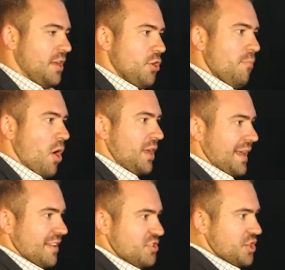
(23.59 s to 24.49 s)
your
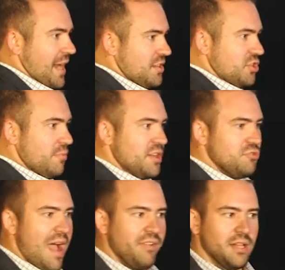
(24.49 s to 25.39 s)
marketing has changed, and you've been
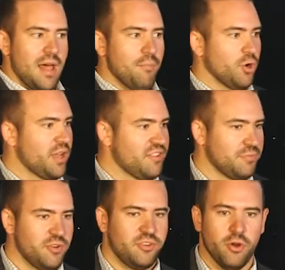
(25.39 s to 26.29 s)
driving a lot more
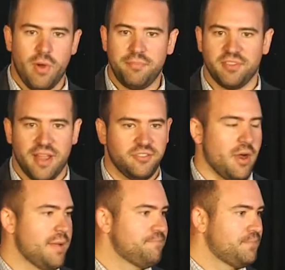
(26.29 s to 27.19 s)
customers to your websites,
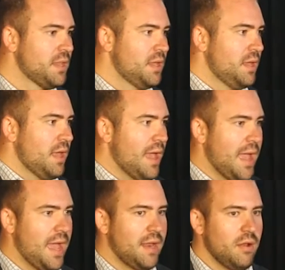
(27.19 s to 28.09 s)
right?
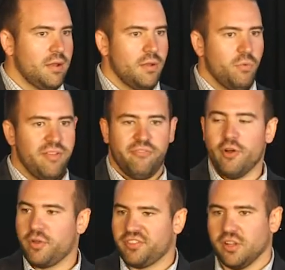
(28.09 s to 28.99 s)
And we've
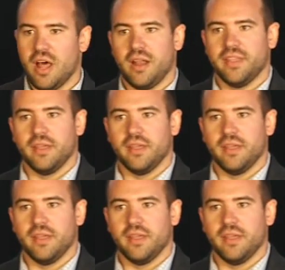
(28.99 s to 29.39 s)
focused a lot on